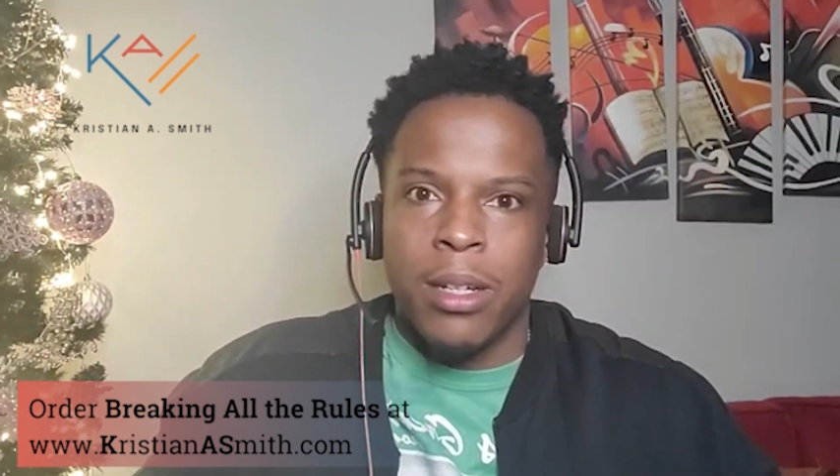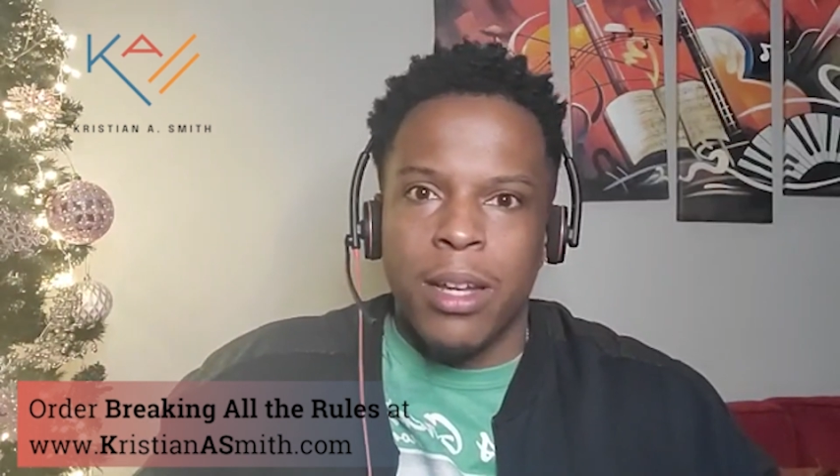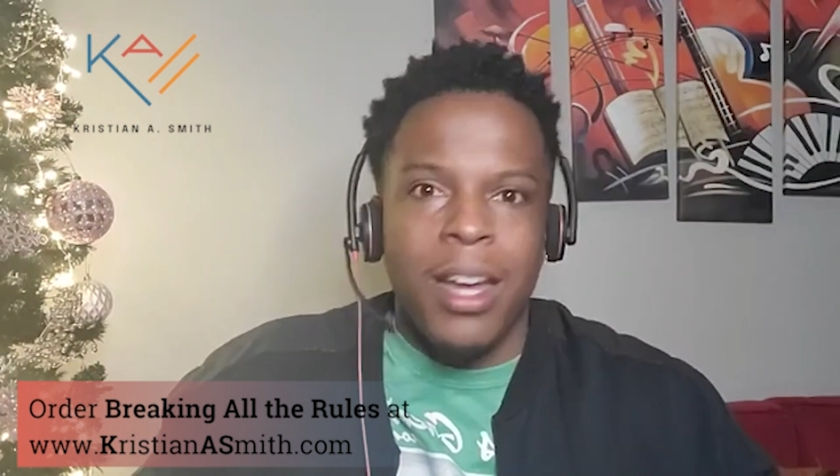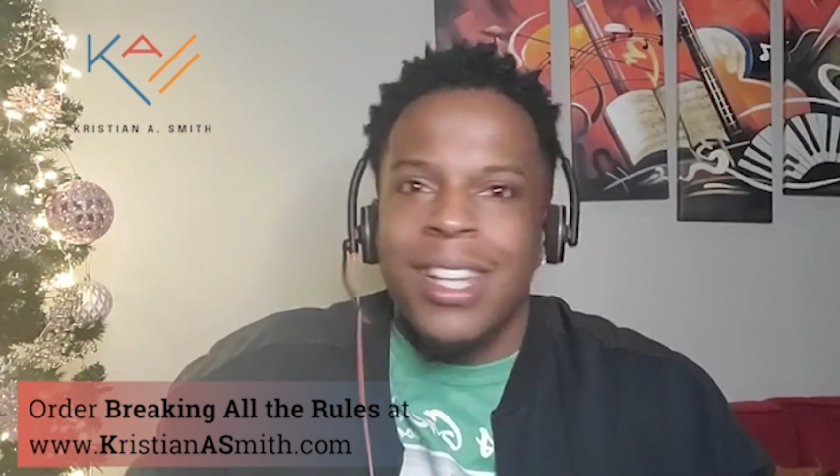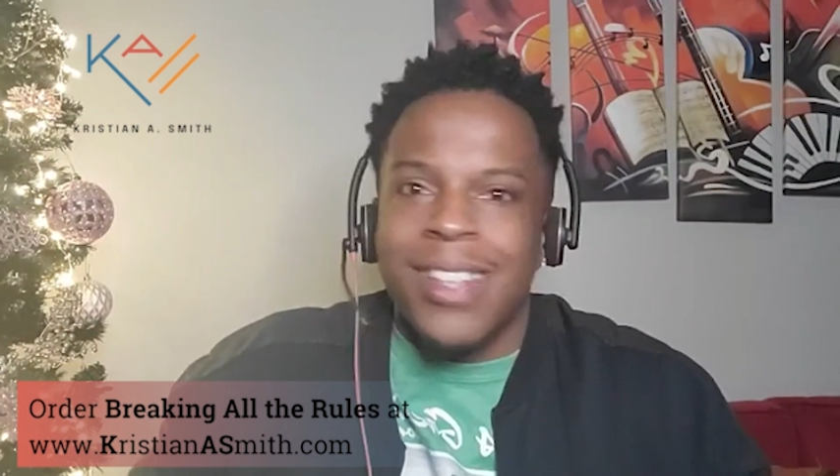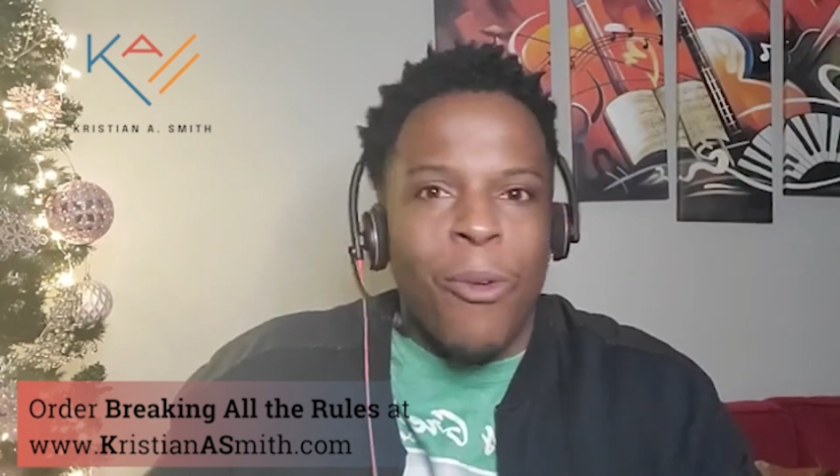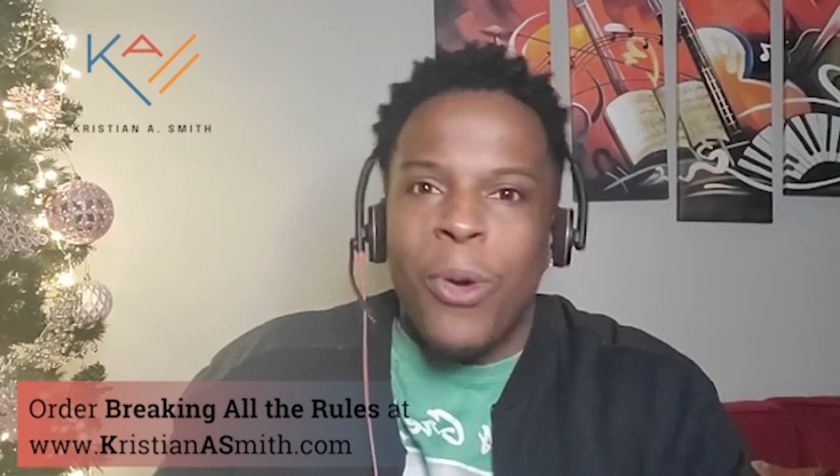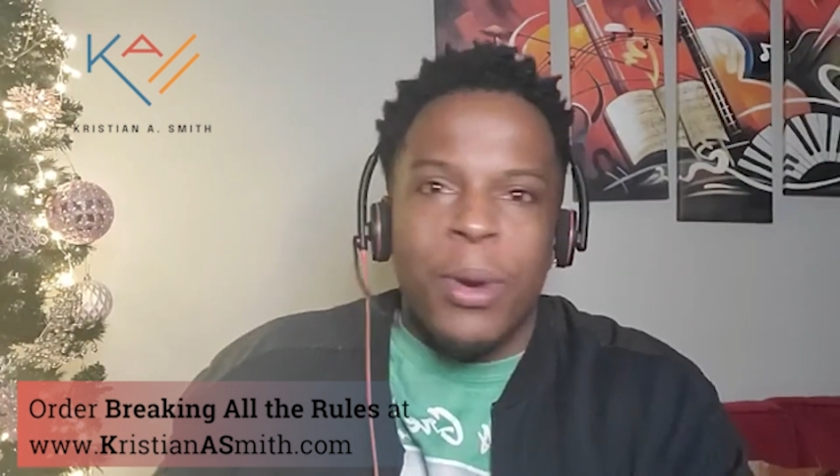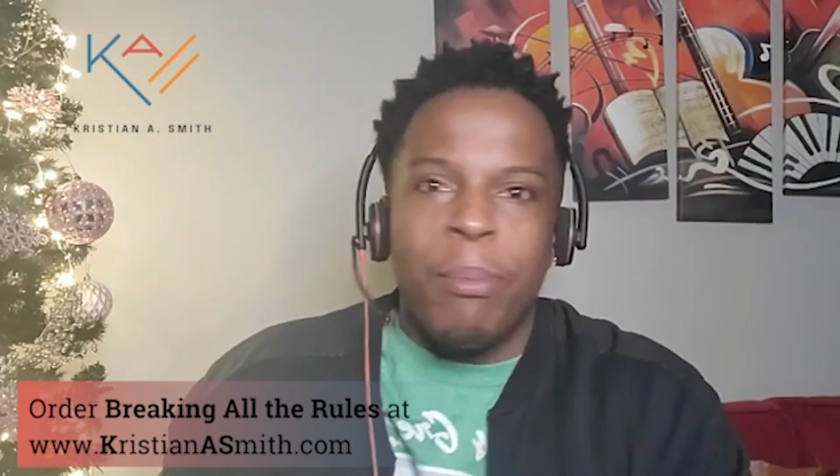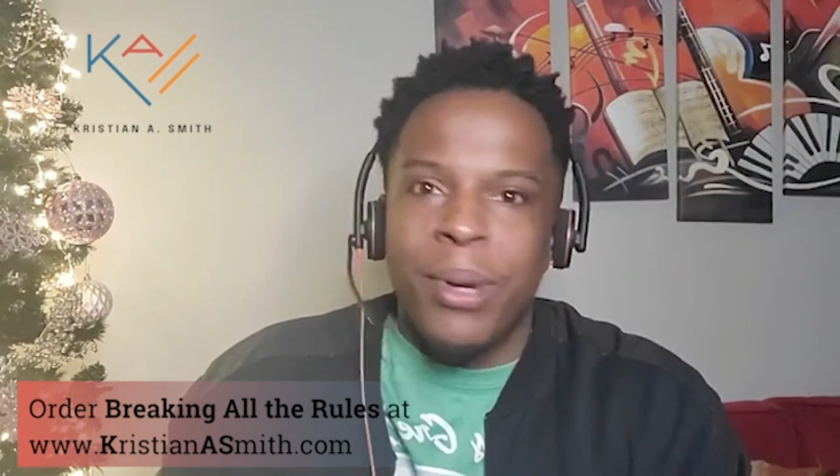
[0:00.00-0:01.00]
because I
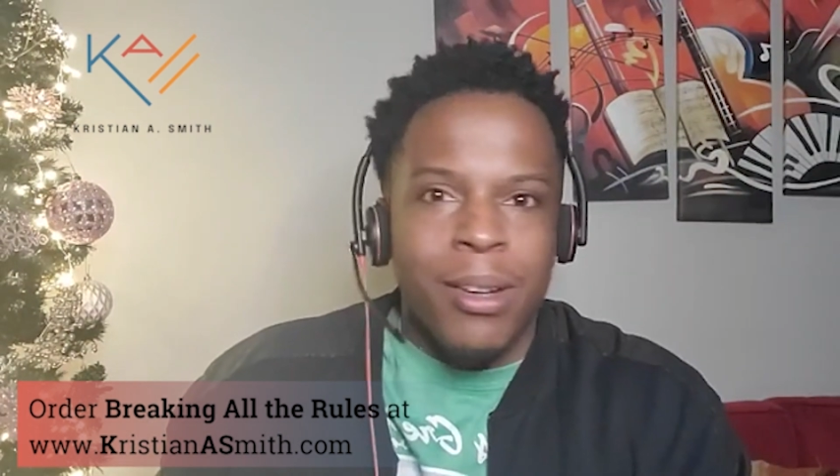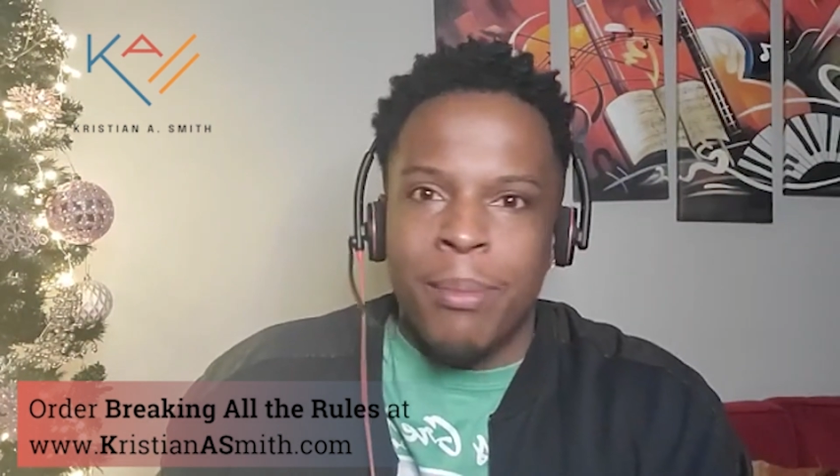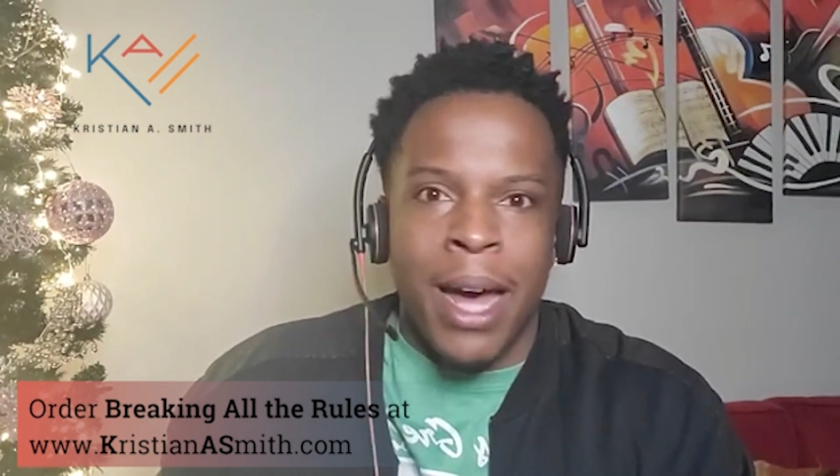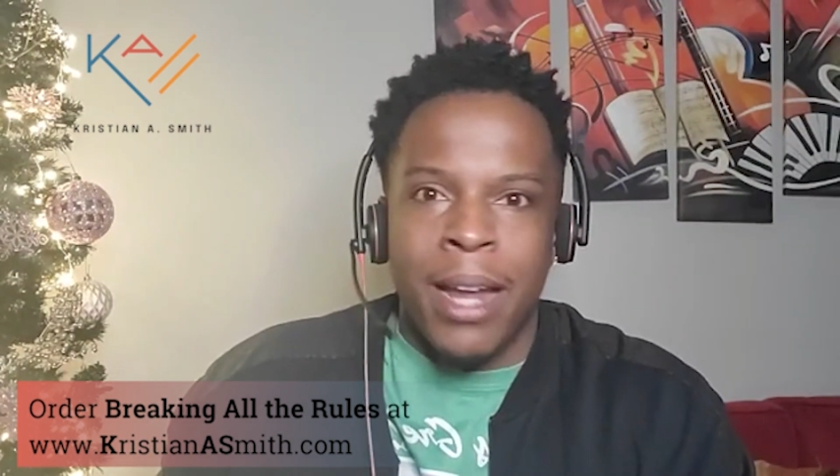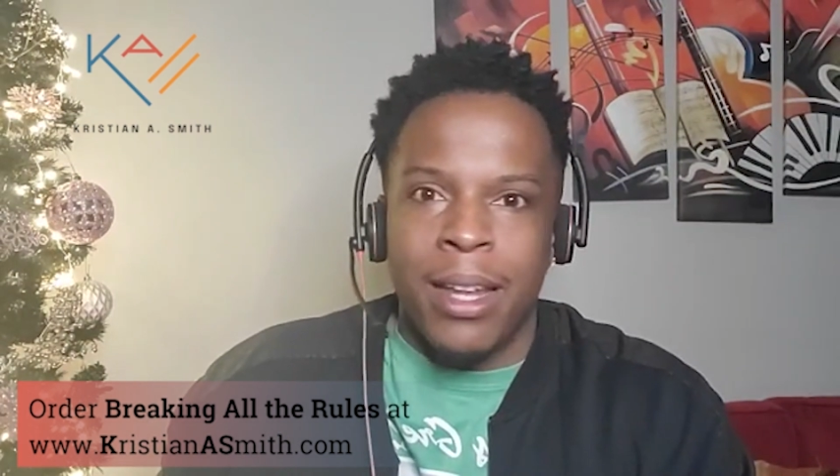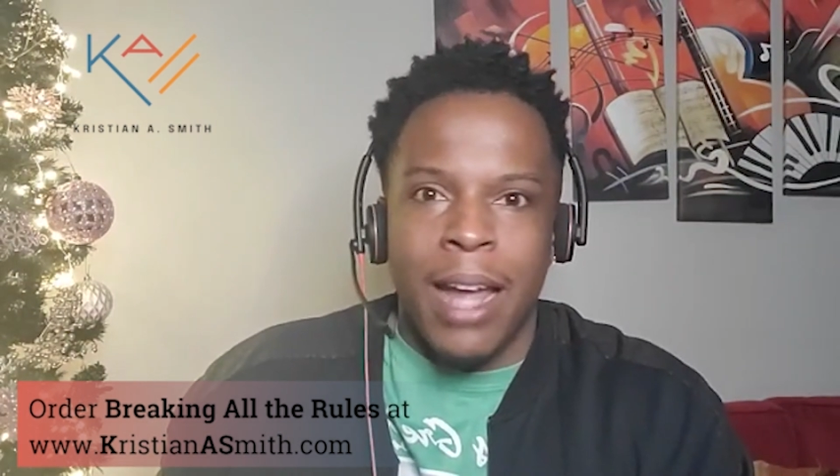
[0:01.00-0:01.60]
wrote a book about it.